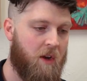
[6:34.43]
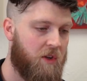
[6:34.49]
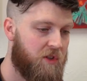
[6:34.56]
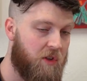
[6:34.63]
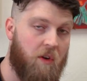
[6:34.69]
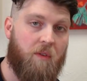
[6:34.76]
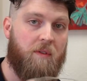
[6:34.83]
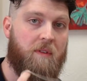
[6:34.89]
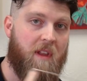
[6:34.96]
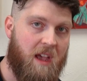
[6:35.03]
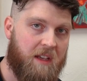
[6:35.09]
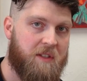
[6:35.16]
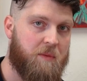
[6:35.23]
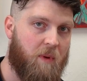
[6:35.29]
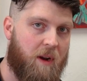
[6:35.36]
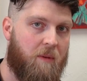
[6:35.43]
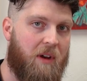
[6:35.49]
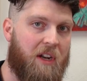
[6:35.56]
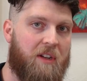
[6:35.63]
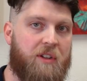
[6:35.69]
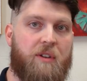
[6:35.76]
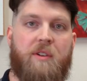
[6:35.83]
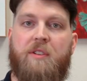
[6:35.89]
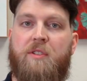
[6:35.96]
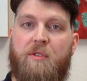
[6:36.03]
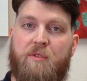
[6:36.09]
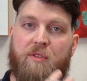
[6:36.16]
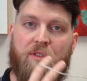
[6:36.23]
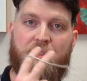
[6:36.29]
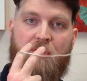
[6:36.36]
So next, what I want to do is
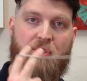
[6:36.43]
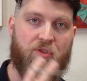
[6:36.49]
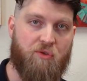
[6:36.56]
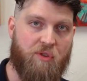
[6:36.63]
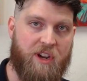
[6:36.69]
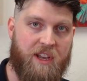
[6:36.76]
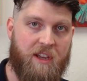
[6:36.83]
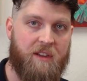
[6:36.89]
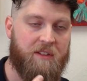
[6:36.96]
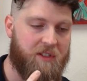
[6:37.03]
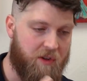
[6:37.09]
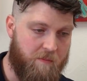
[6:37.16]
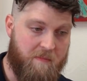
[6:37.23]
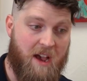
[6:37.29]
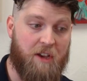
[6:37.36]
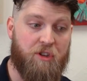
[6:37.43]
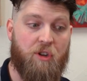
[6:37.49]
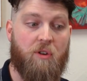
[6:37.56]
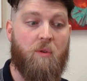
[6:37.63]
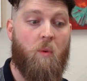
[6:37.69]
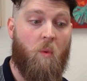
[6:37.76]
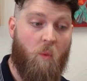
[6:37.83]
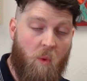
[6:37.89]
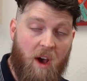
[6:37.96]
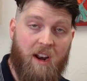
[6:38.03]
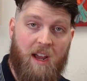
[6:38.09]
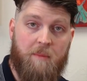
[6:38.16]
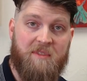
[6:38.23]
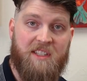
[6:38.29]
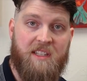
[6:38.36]
use the string to measure what
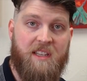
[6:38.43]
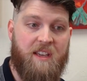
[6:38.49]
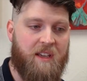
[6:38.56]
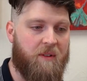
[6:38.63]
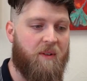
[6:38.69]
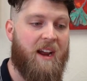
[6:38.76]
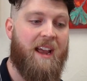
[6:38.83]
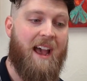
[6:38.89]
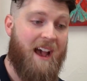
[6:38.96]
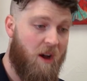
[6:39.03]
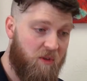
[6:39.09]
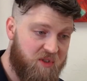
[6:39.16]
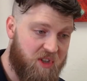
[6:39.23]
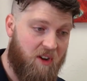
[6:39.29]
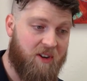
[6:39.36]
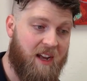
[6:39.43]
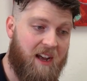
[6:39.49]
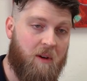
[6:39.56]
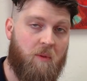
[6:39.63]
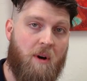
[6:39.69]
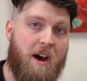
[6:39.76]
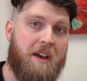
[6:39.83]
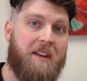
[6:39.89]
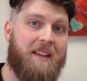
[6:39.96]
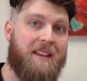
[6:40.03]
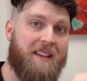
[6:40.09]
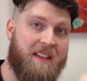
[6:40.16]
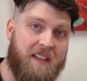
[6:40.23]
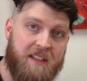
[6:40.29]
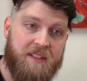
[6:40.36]
I'm seeing, right? How tall to how wide
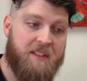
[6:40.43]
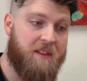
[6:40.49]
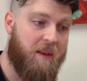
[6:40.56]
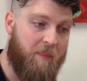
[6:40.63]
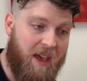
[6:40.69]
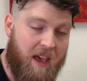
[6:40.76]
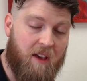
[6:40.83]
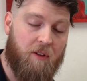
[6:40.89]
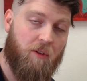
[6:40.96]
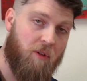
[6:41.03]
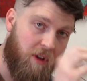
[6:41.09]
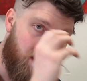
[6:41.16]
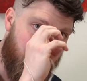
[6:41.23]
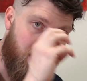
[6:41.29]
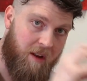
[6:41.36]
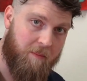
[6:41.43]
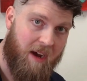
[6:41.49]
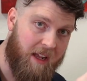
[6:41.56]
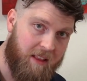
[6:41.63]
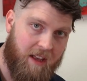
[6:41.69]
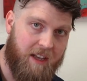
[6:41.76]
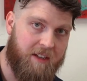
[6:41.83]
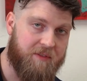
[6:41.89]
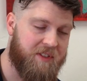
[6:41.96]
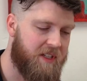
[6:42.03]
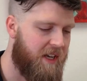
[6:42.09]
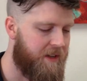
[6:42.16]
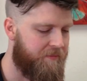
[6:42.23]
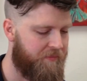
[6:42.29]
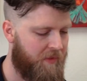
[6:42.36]
is the panel in my line of
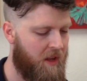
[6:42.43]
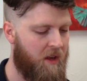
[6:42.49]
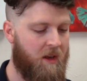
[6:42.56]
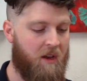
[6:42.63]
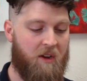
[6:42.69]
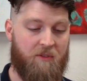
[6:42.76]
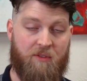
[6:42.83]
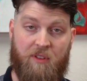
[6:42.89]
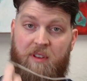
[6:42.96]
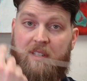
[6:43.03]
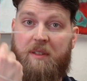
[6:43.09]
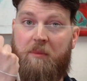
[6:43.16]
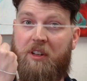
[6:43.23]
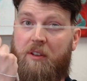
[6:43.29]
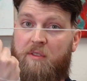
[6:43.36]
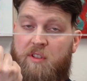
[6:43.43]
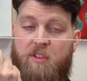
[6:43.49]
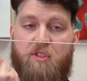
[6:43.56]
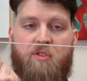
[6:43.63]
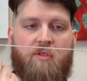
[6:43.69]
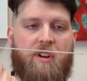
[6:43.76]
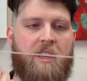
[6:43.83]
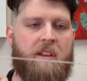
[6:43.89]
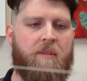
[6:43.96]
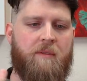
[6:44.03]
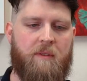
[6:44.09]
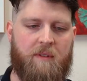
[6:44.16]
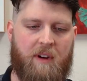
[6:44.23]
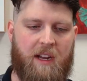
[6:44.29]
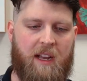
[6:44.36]
sight? For this, I'm going to use a string.
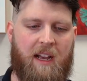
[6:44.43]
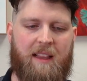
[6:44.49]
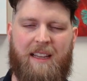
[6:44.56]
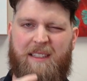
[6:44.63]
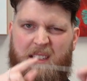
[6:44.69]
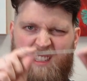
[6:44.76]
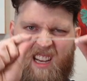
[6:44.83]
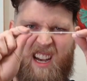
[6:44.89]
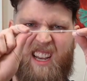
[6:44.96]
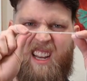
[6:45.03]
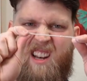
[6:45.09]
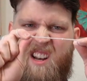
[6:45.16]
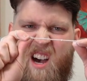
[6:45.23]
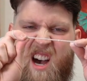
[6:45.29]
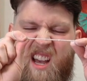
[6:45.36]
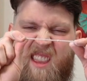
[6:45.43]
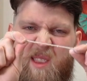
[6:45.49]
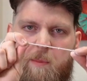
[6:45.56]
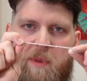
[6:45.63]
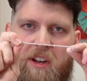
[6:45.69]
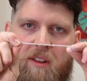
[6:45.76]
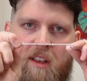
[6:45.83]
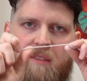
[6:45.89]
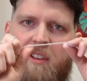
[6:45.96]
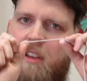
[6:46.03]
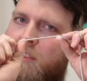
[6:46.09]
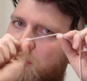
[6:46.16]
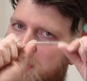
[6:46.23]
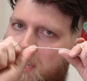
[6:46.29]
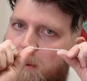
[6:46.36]
Right? I like to tie a knot in the middle of it.
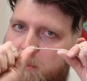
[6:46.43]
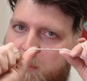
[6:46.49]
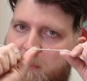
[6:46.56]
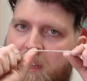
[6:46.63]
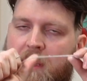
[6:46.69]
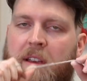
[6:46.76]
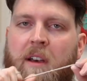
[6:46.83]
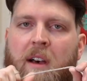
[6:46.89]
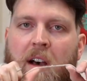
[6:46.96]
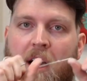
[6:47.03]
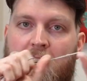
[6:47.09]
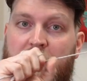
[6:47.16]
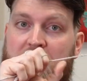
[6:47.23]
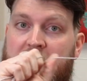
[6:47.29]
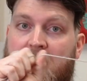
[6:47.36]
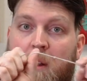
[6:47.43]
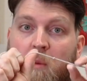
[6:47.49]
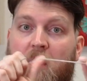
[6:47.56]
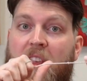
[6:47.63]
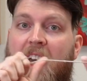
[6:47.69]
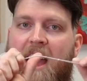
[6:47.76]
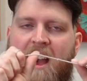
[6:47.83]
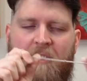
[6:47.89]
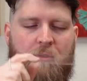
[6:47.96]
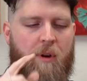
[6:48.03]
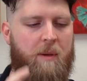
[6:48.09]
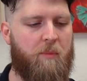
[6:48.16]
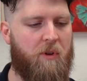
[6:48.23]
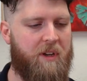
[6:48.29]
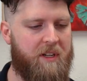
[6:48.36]
It just helps me understand where the
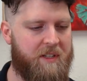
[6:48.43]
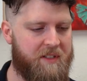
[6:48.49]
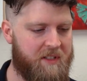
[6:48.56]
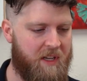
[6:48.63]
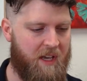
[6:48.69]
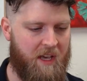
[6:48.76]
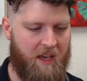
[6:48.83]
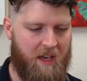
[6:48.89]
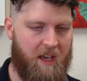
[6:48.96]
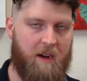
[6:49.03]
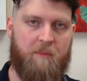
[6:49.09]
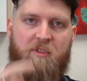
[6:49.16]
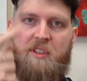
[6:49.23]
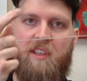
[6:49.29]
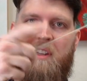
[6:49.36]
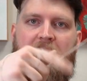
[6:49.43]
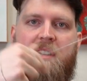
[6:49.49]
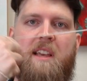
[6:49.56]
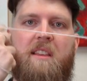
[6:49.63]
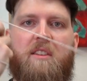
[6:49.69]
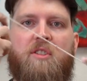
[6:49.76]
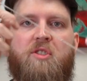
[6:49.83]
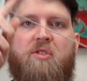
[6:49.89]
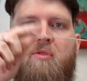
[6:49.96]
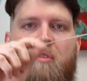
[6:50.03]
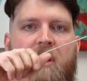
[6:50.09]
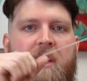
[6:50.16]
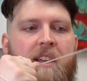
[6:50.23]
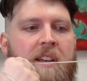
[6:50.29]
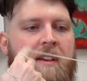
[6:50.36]
halfway point is. And I'm just going to take this
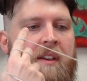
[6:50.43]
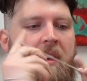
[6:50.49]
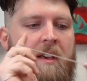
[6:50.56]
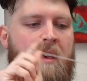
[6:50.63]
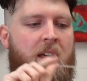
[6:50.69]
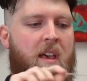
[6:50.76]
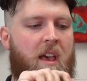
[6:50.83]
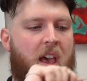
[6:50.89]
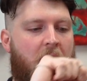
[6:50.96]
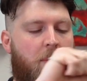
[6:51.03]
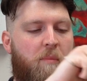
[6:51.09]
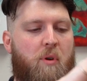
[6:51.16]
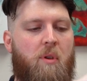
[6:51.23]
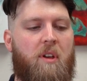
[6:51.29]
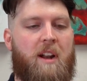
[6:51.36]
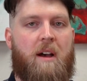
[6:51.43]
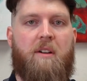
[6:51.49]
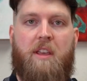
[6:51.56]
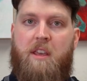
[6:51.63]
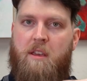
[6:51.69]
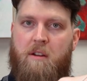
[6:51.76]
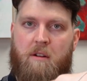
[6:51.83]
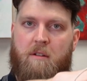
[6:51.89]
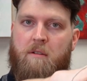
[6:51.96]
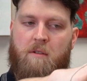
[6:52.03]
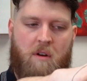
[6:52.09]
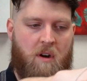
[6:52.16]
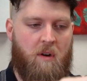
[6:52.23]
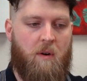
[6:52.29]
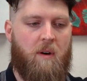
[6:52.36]
string and pull it out here,
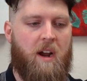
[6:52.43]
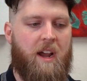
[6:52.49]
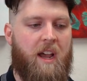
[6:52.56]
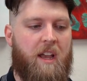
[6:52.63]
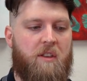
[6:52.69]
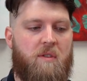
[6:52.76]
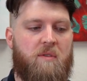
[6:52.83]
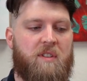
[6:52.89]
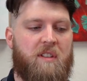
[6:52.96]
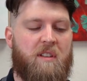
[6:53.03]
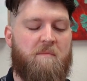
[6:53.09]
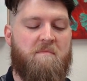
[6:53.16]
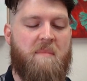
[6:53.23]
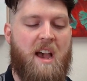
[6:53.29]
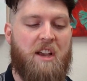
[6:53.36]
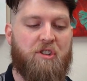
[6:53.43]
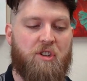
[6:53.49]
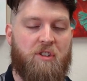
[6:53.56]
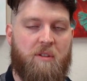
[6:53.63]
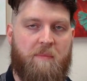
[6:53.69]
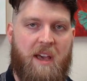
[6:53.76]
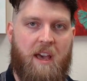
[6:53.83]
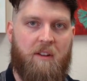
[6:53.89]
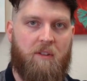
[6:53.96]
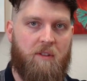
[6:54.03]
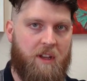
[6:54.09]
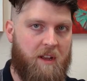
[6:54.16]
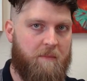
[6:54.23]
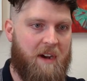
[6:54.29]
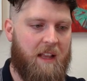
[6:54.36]
right? And use it to measure the panel
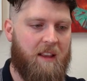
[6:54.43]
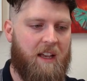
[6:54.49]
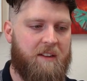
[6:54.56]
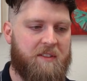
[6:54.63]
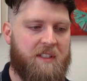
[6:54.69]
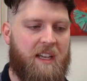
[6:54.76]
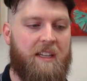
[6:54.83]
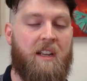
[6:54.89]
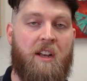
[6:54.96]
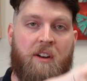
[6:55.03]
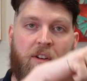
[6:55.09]
in my line of sight.